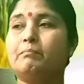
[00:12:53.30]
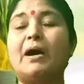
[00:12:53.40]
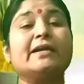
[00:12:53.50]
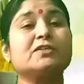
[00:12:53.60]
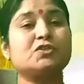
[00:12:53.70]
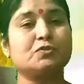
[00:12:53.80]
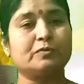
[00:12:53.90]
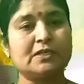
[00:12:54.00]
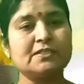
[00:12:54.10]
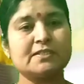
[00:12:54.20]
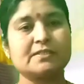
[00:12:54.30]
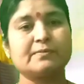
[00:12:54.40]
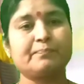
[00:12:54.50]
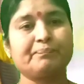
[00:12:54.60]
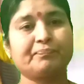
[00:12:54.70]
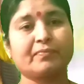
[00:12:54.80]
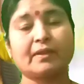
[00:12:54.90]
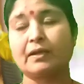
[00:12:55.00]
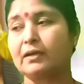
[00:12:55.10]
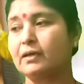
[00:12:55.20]
My dear students,
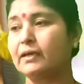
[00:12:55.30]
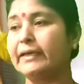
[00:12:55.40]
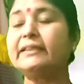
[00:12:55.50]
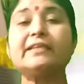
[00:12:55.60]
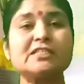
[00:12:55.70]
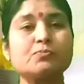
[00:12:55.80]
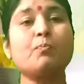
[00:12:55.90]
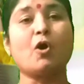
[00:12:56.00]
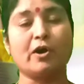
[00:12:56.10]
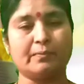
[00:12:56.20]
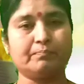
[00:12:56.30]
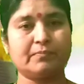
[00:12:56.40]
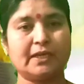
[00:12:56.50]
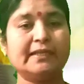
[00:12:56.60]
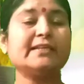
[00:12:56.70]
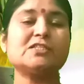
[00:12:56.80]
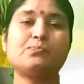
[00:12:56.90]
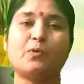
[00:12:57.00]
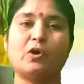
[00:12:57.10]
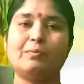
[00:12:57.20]
in this
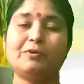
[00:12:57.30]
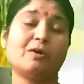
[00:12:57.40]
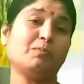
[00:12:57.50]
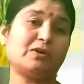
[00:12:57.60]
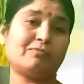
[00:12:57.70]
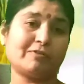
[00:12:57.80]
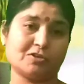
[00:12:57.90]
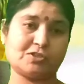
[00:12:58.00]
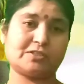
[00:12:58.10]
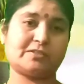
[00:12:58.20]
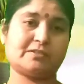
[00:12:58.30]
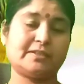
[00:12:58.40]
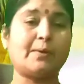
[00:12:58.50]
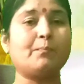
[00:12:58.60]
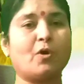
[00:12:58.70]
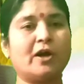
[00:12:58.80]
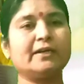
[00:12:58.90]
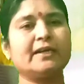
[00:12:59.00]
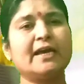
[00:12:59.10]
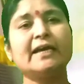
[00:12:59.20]
poem, Robert Frost, the
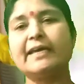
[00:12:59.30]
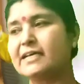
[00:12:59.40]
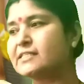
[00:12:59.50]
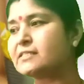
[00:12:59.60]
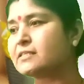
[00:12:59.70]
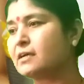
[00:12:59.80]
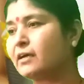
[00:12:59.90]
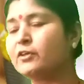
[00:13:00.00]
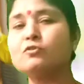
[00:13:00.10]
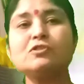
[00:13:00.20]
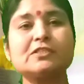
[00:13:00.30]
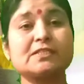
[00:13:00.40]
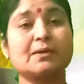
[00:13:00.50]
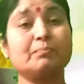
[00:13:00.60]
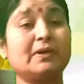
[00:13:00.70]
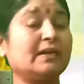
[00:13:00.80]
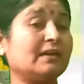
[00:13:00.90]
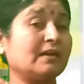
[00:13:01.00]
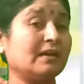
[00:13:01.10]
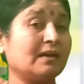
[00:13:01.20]
poet, he has used
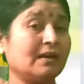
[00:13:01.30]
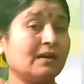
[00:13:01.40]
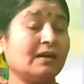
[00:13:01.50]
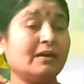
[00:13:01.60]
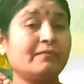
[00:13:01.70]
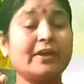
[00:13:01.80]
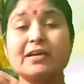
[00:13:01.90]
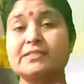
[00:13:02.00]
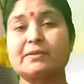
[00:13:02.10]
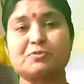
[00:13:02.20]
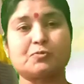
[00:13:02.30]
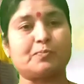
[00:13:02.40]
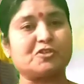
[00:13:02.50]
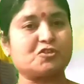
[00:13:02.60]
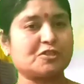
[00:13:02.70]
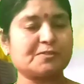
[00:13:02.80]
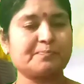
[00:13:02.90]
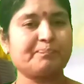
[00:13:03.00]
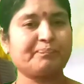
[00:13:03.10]
some figures of speech,